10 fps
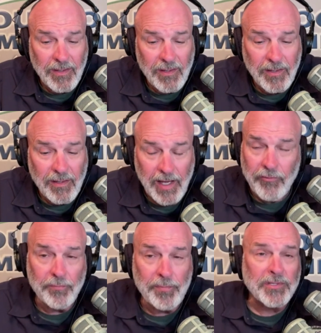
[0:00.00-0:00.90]
I've
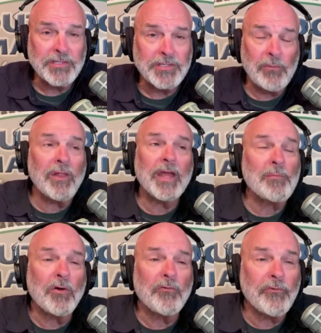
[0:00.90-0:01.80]
heard people say, well, it came
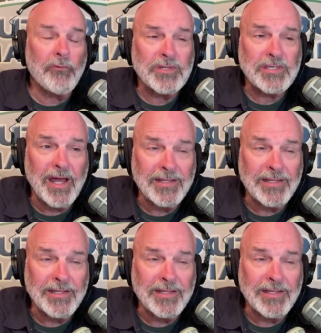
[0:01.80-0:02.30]
over from Wisconsin.